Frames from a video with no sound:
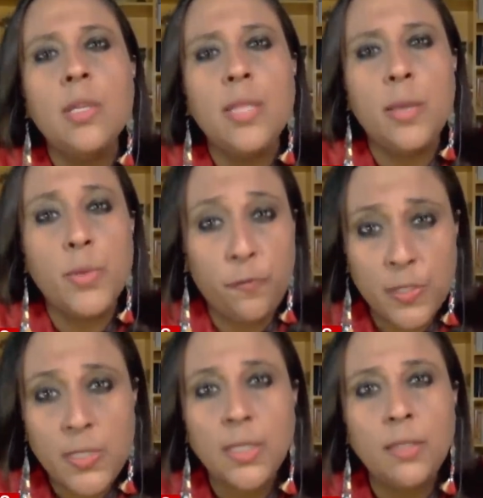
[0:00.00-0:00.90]
There was a
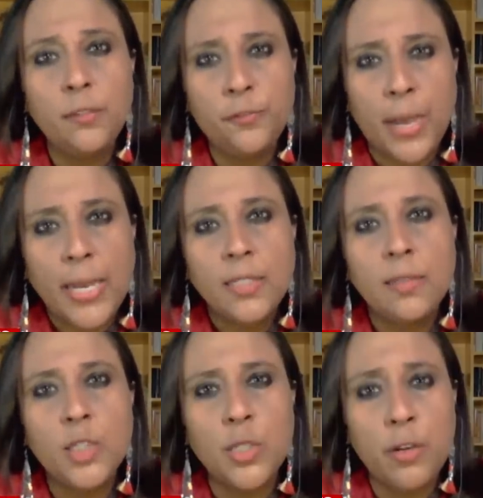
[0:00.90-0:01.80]
physical fight that